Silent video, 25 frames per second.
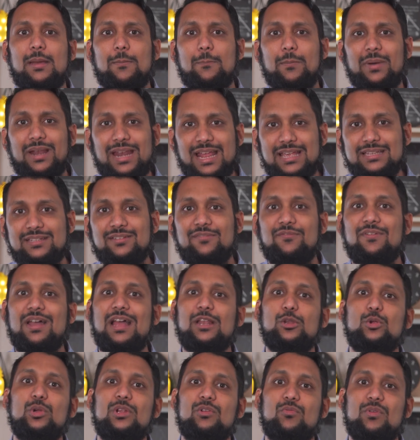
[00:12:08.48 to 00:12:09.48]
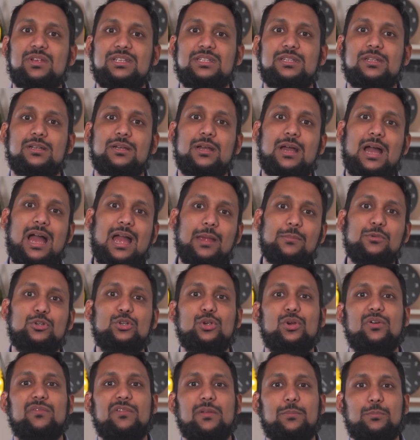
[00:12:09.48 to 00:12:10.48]
but as a value investor, I'm
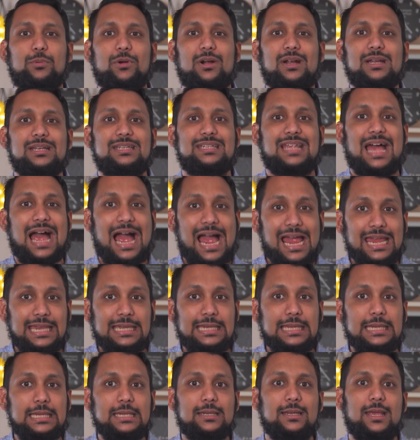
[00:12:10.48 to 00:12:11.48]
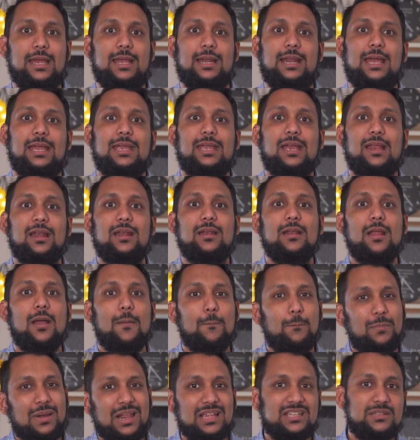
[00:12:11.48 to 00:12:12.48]
sure of the price I need and I can
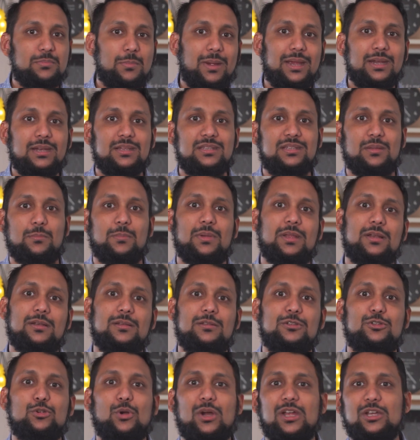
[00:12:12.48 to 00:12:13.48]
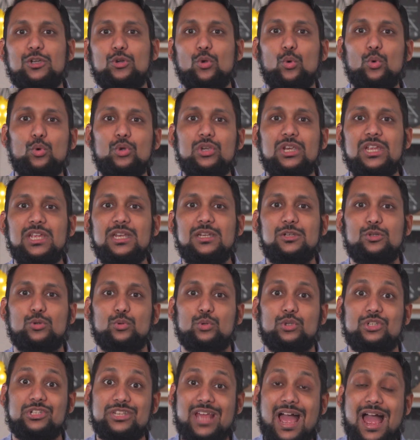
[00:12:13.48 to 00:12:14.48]
plus minus a bit, so I don't need to
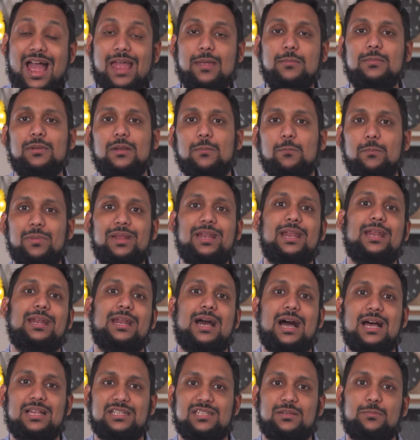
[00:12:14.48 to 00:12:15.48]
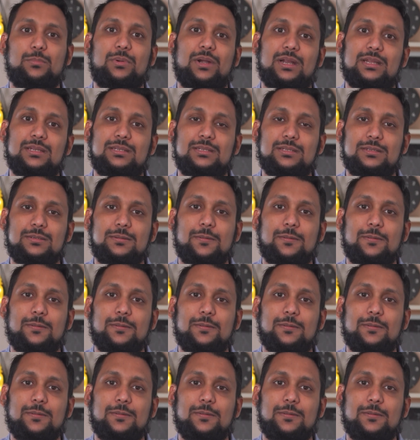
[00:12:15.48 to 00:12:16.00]
time the bid and ask price.